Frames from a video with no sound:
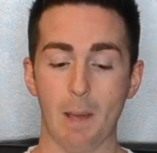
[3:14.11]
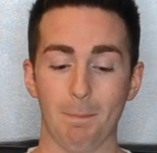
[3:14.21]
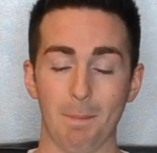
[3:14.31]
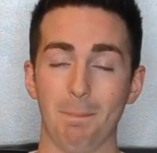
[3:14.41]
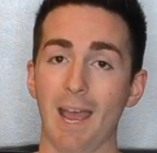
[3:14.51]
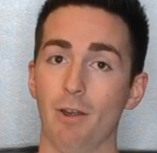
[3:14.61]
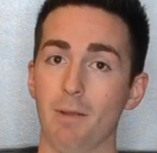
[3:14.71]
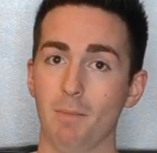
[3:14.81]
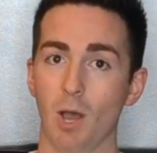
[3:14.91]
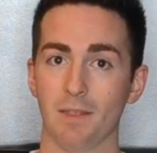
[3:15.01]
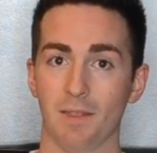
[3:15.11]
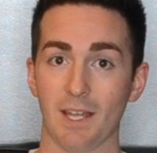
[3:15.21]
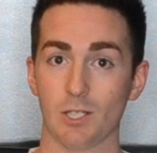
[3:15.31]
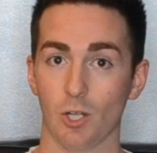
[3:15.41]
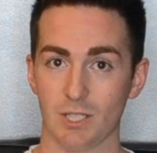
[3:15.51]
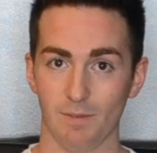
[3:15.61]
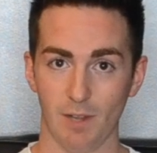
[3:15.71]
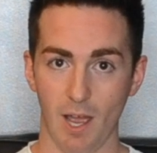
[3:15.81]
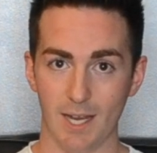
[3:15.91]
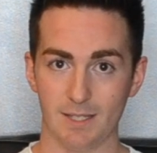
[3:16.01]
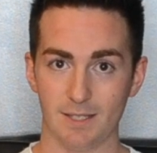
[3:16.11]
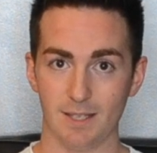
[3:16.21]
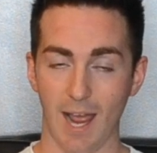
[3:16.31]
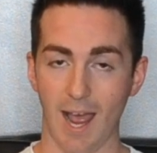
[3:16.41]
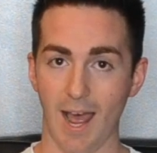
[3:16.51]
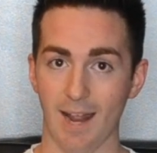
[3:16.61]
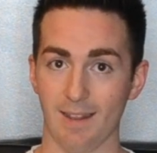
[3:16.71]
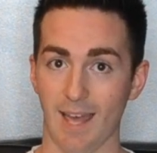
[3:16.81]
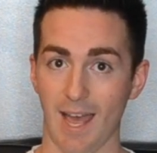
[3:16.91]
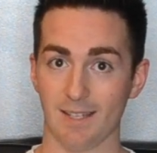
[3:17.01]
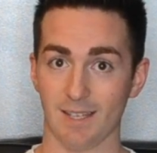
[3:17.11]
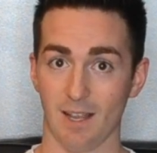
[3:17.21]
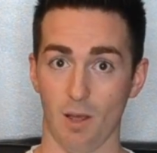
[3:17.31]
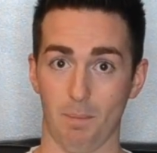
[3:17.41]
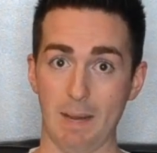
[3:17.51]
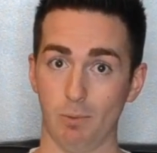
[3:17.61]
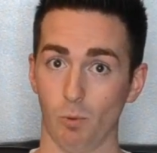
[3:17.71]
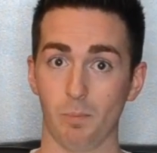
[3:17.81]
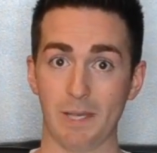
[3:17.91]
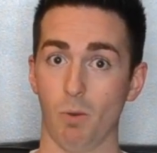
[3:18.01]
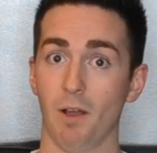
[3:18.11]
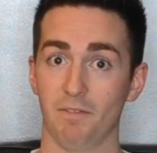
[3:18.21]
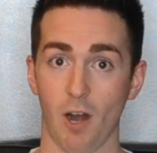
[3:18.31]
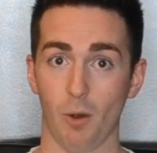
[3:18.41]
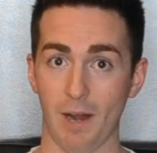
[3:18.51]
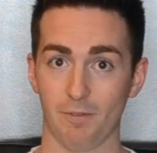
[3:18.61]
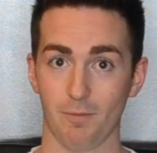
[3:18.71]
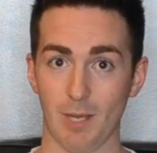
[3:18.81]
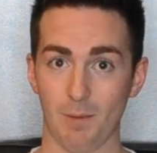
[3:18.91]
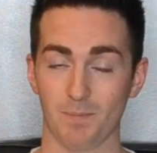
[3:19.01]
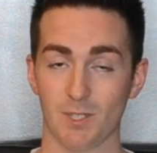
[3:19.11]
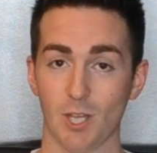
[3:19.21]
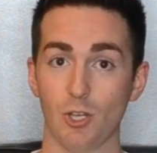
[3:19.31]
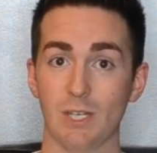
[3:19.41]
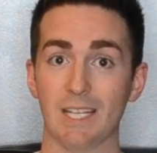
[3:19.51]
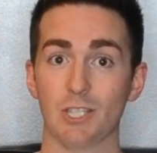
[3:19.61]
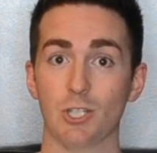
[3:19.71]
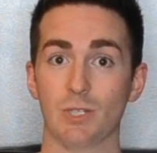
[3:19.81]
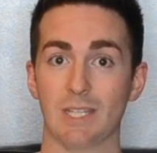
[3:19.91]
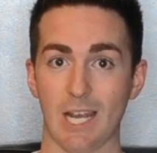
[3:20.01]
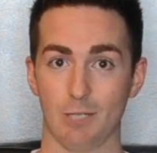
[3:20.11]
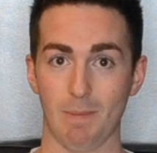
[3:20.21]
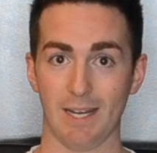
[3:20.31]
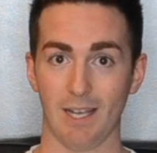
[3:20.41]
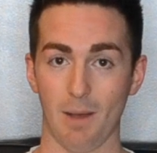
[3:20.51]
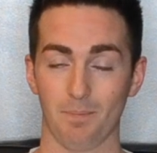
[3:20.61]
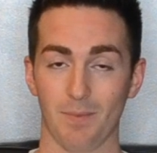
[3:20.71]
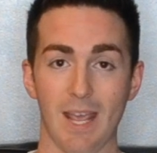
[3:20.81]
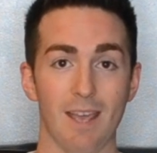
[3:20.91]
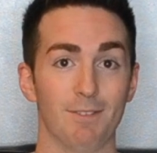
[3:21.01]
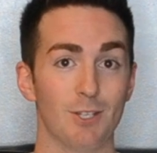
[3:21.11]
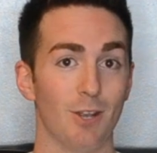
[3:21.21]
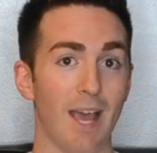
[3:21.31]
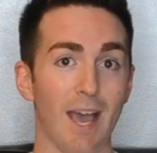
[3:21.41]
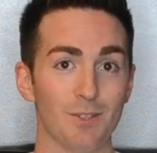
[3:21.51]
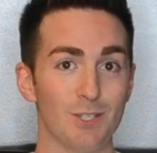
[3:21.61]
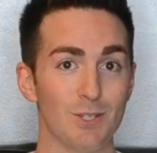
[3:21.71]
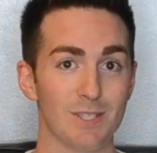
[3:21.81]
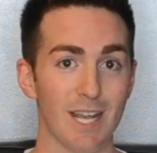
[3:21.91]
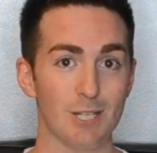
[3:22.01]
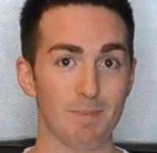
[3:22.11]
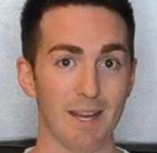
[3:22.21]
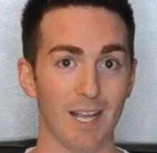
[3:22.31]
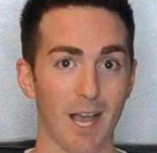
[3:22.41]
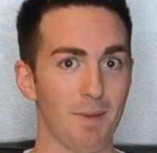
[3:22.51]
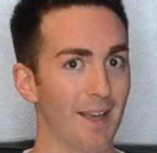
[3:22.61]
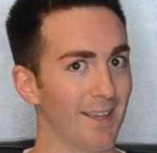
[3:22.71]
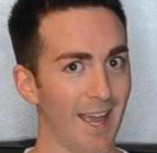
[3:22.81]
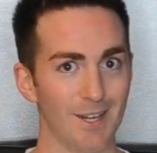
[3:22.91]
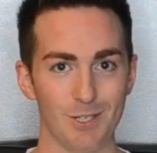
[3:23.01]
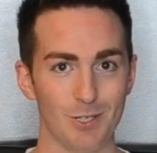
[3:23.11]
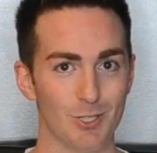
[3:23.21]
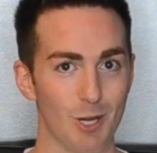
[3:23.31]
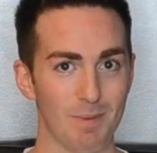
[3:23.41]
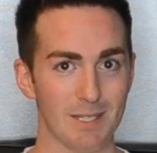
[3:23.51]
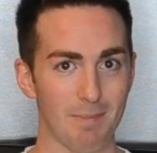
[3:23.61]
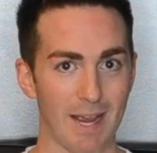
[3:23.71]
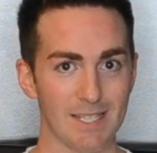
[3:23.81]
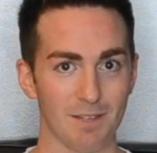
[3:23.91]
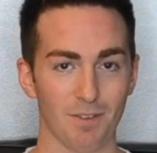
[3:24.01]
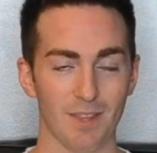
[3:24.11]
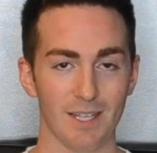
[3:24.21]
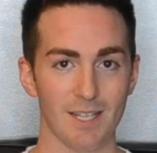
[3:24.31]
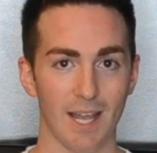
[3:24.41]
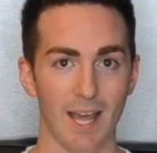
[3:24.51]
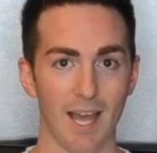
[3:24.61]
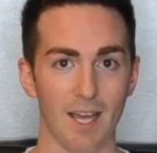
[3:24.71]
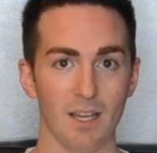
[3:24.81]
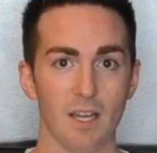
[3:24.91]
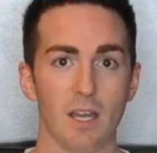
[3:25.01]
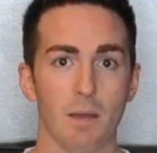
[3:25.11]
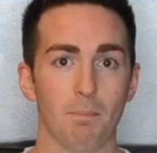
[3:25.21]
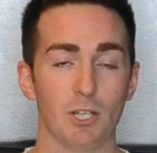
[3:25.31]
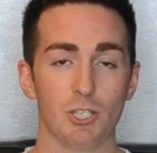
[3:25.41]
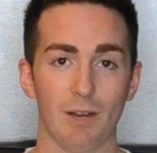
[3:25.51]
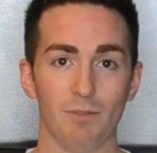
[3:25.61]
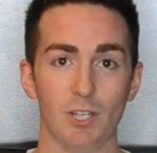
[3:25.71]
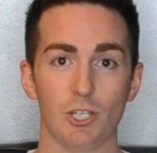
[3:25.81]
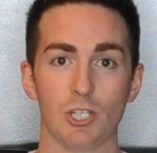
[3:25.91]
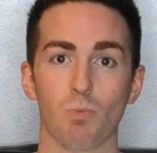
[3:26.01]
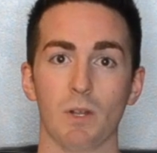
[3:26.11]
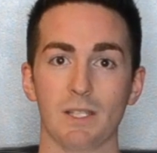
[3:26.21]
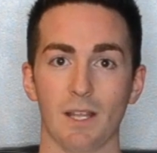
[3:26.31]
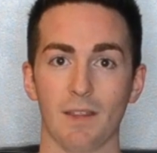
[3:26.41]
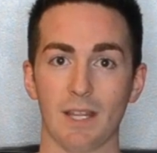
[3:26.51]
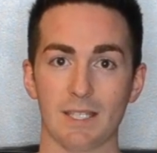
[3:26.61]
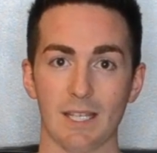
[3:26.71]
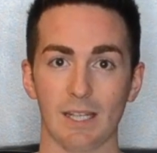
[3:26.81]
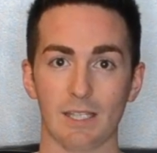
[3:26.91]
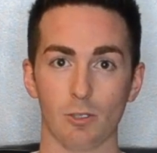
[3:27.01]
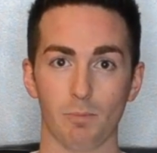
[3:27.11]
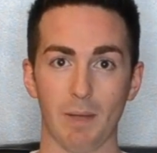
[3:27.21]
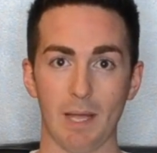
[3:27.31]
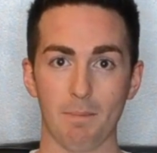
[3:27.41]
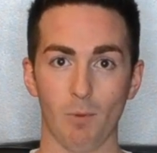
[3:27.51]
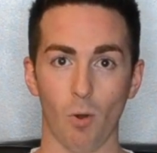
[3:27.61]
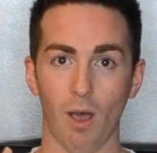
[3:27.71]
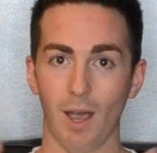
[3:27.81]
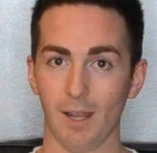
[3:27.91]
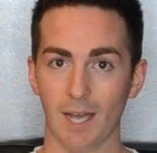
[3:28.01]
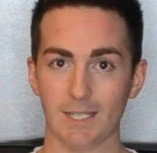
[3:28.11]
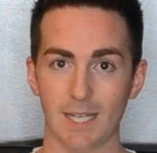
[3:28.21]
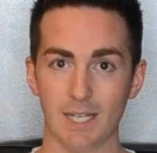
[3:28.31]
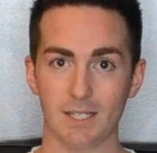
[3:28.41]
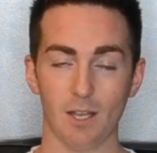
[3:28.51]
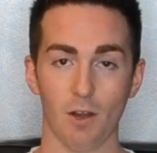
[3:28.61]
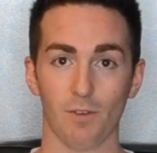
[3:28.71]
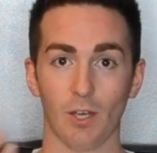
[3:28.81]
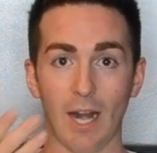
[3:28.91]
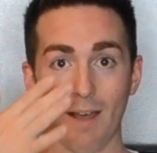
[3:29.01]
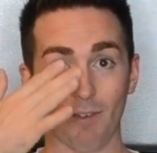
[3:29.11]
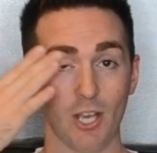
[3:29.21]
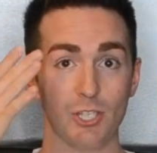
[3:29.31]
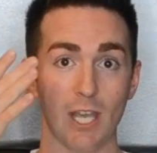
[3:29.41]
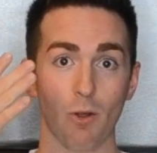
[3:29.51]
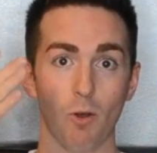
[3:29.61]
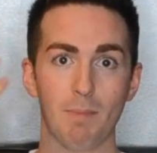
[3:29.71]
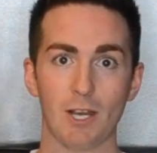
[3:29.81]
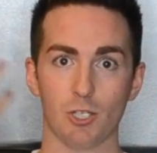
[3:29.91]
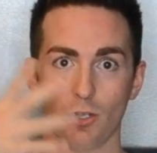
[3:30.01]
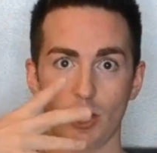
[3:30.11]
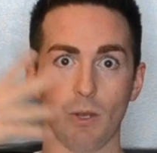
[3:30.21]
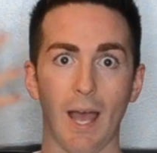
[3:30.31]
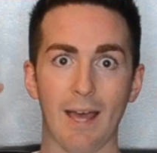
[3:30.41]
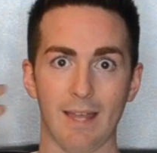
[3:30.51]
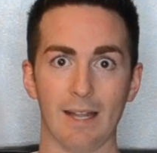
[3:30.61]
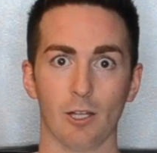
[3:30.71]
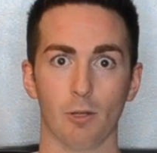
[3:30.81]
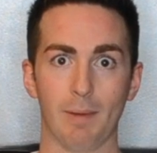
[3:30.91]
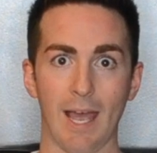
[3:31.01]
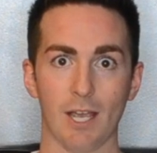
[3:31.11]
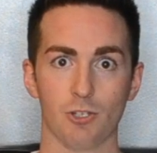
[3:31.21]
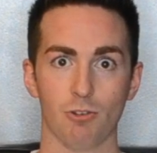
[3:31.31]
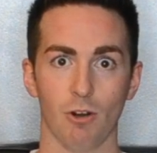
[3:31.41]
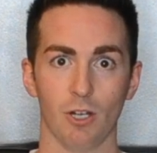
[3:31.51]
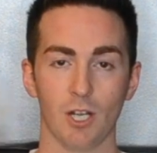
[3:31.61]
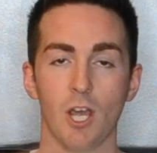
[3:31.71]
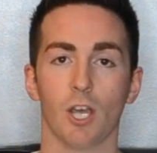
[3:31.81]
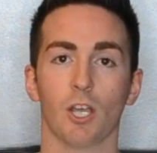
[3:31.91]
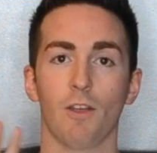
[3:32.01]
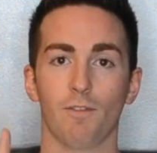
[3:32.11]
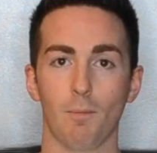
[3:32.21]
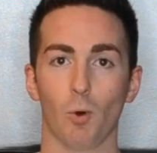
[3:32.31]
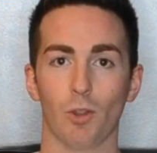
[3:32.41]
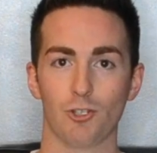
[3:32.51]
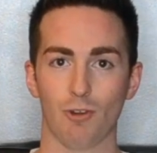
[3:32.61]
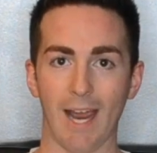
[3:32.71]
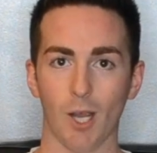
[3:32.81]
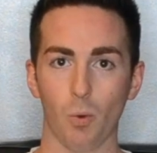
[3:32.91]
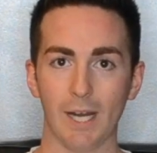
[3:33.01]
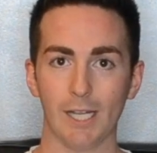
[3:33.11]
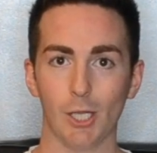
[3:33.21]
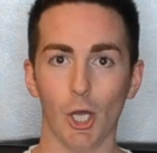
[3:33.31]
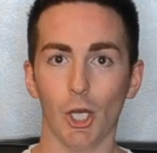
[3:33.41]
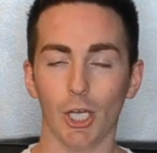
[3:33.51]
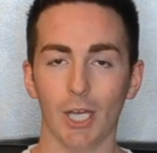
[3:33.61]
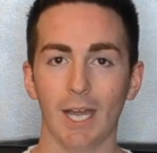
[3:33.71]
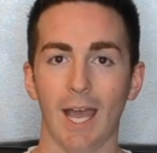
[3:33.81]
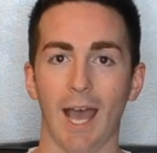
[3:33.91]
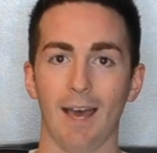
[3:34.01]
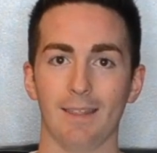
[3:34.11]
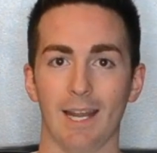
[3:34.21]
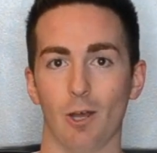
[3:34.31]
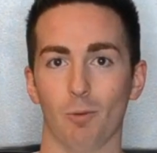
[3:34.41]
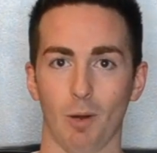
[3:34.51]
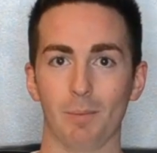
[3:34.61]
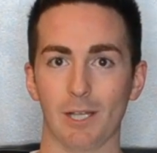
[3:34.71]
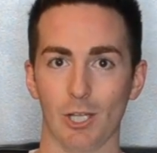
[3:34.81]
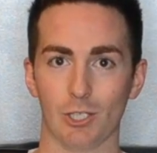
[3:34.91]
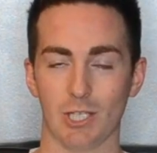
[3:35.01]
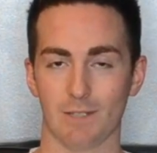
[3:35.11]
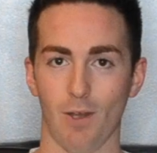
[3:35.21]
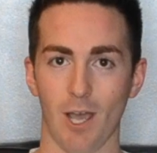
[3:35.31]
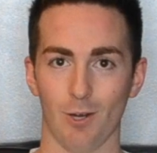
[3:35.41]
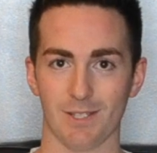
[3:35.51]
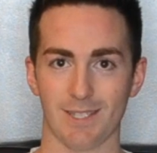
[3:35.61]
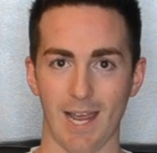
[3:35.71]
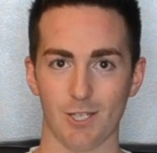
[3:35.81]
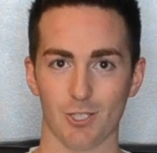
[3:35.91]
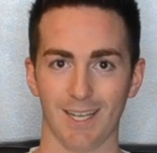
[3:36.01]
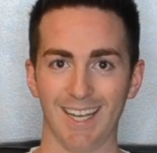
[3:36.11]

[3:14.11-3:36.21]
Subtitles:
But bear in mind that there's lots of lights and that people will be quite far away from you, so you need to do stage makeup. If you don't know how to do stage makeup, again, YouTube is amazing for things like that, but generally you just want something that's a little bit more highlighted. So if you're going to have eyeshadow on, make sure that you add that a little bit extra on, go for more the drag queen look, and then it'll probably look just fine on stage.